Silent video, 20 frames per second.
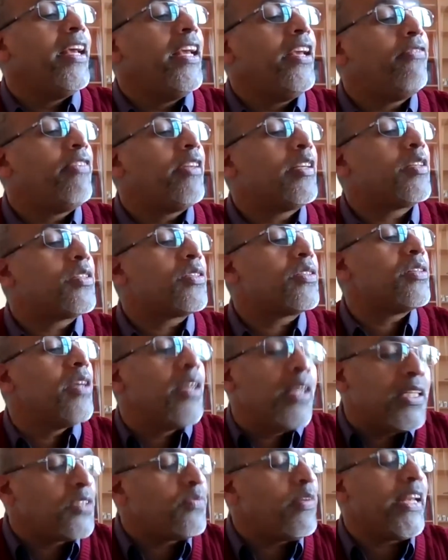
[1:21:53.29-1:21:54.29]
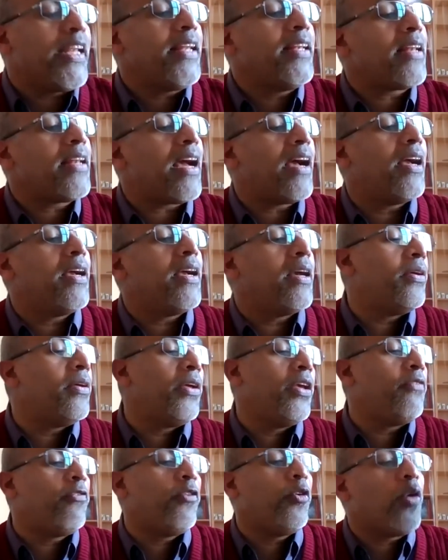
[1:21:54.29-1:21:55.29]
if it is, it's very, uh,
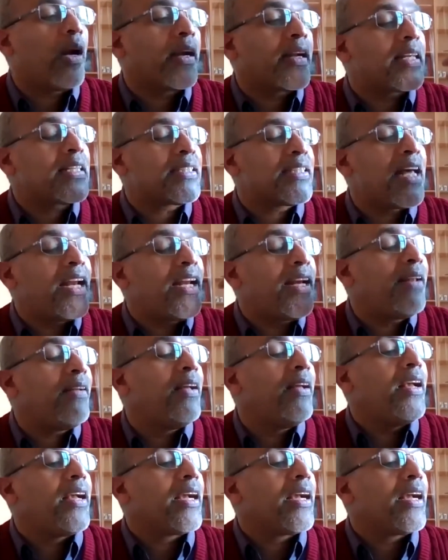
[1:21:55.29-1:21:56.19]
if you understand